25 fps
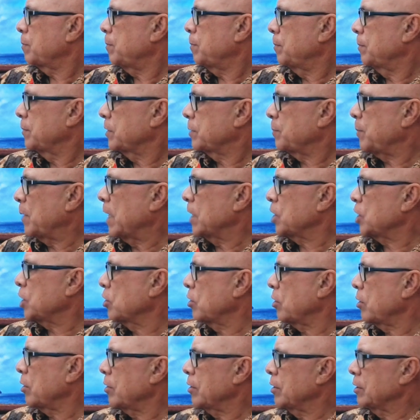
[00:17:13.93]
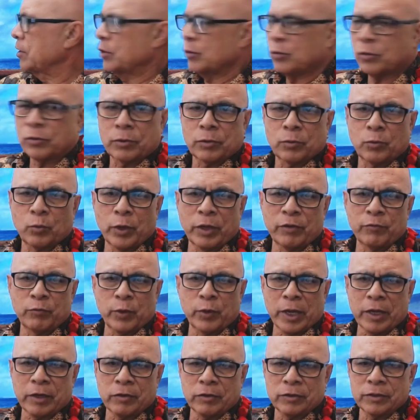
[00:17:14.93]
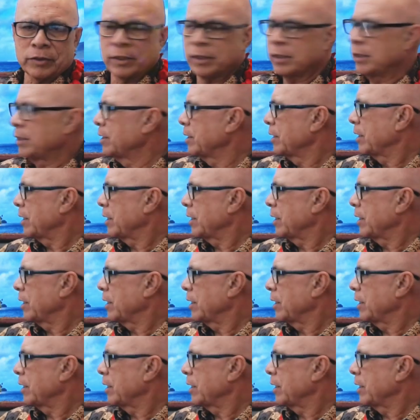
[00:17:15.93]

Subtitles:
Splash guards or wave whackers